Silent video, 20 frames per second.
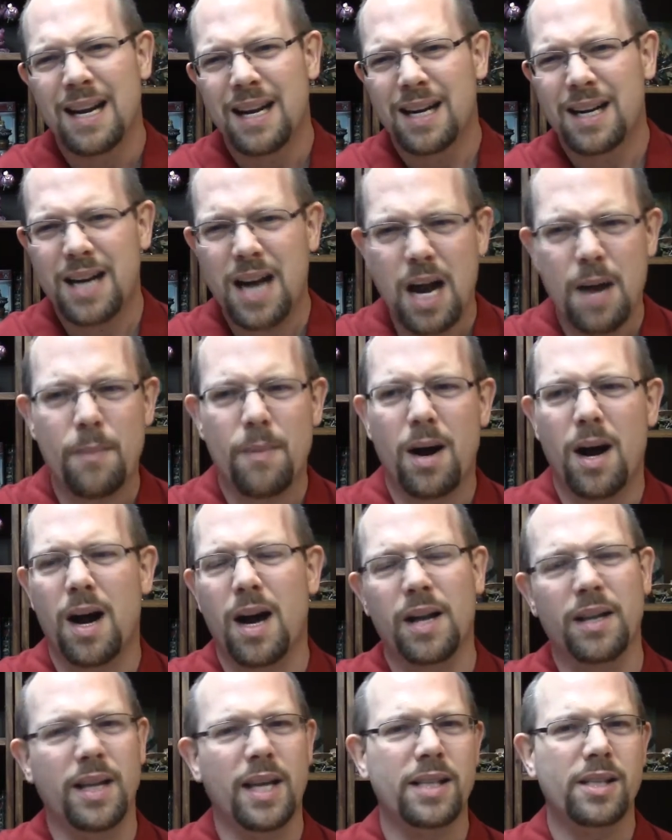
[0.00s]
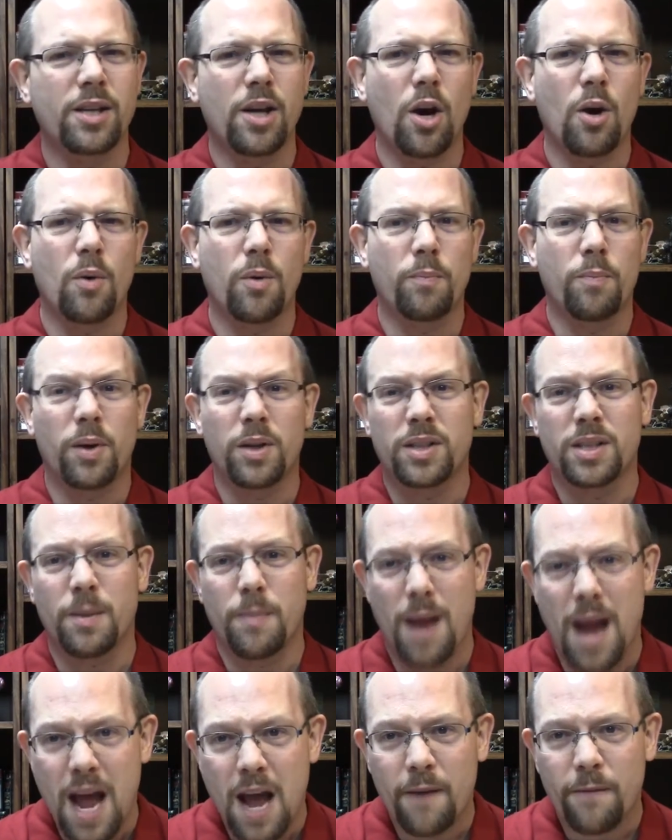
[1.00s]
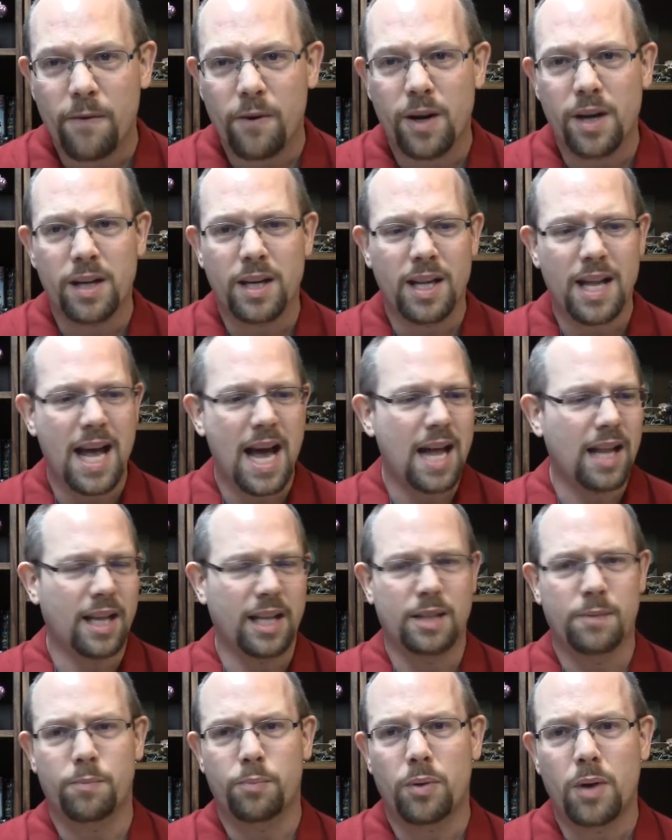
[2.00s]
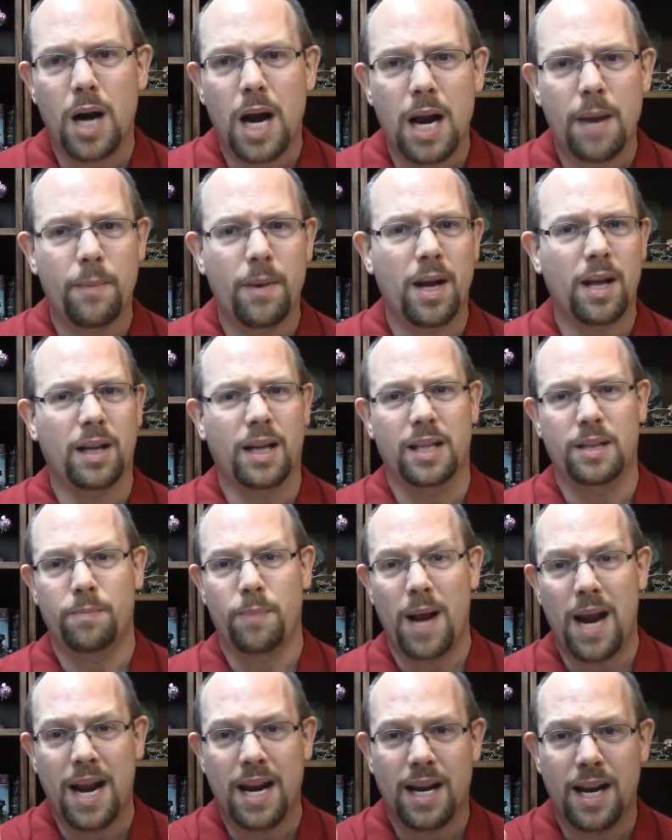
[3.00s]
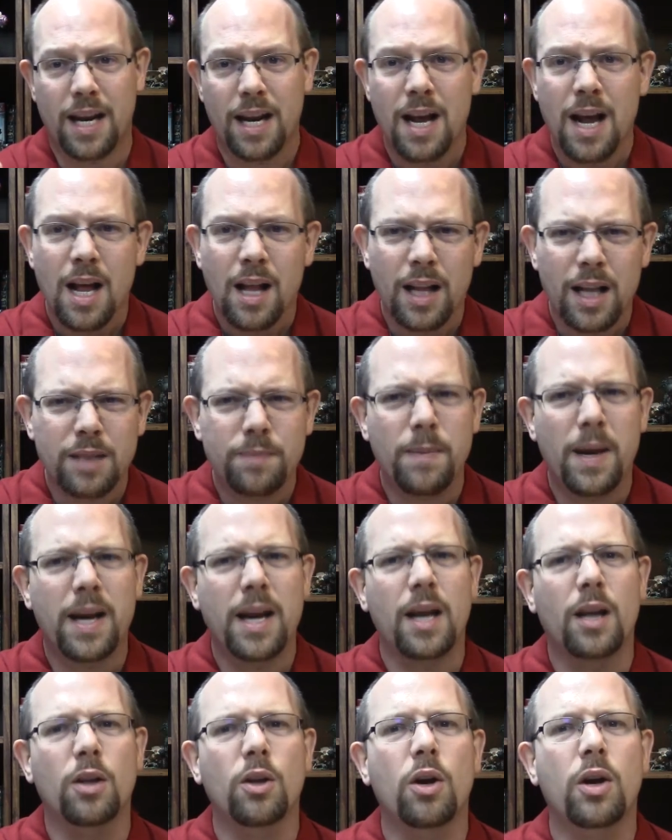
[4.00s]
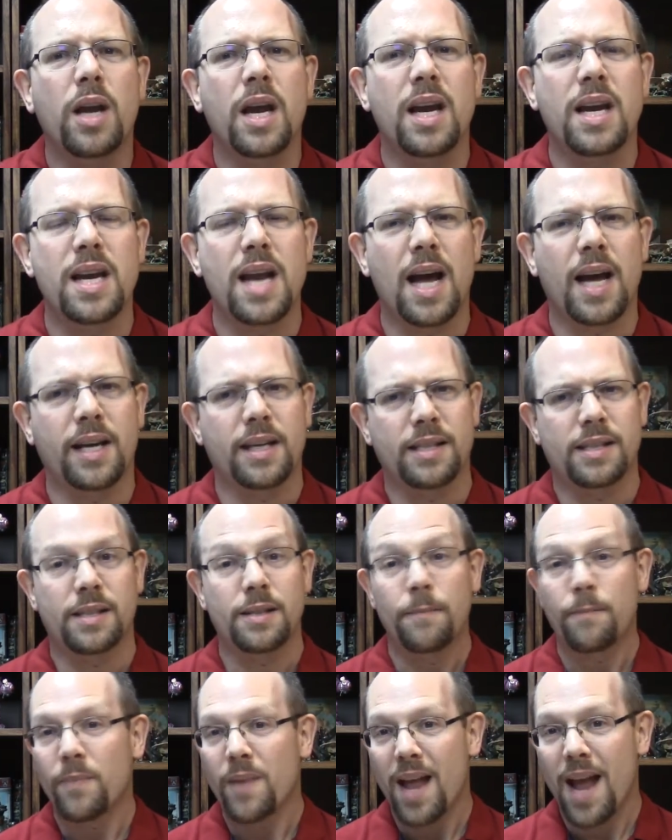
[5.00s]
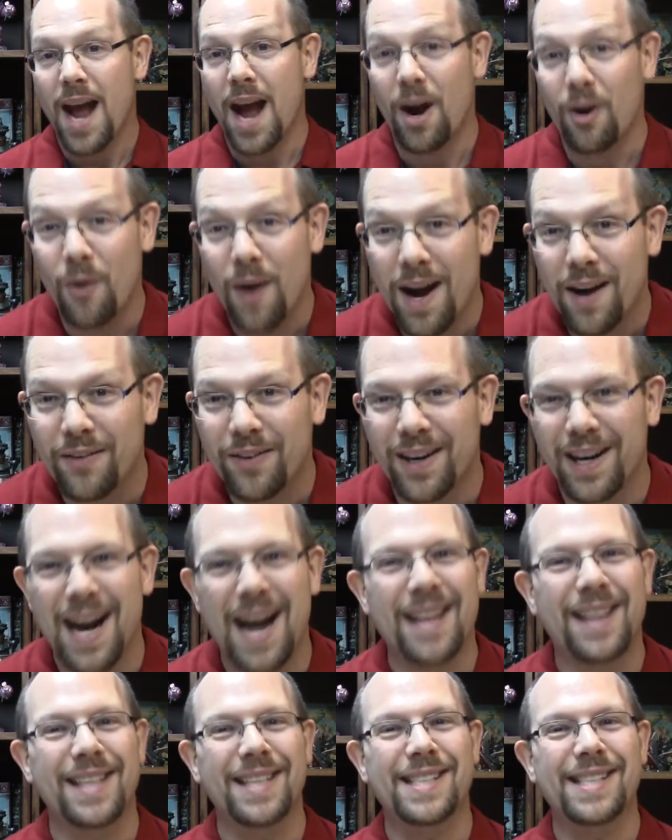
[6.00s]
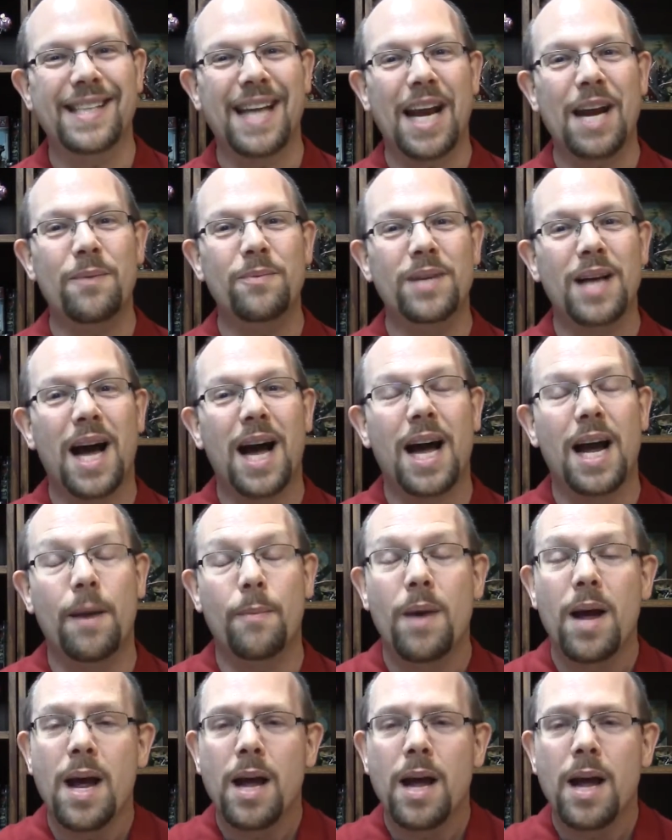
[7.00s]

Come on, let's go and put some effort into that. Let's prime it, let's paint it, let's make it looking nice. However, at the same time,